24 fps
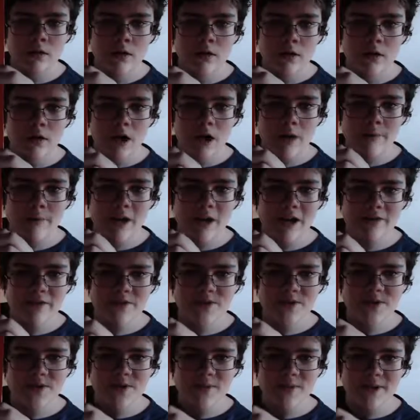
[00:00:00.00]
I'm kind of
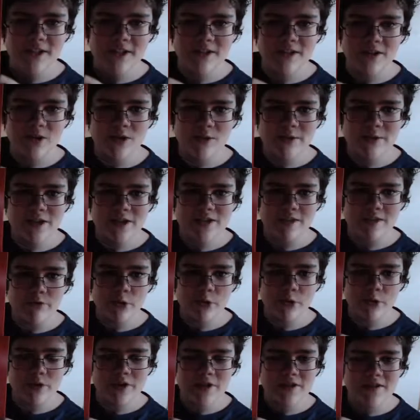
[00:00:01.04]
assuming that nobody's ever
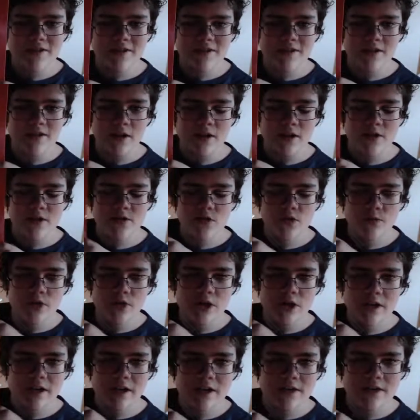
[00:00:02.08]
going to see this art, so I'm trying
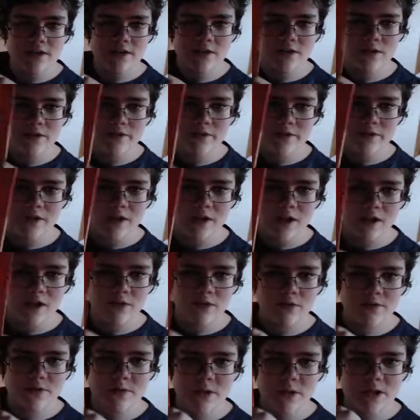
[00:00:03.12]
to get as good of an angle
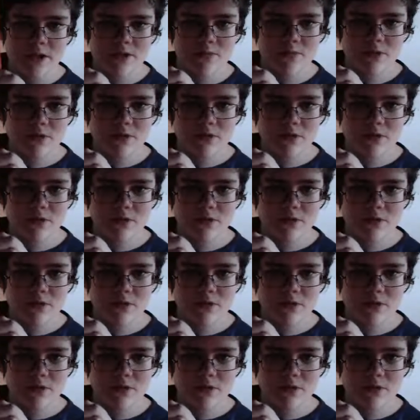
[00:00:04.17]
as possible.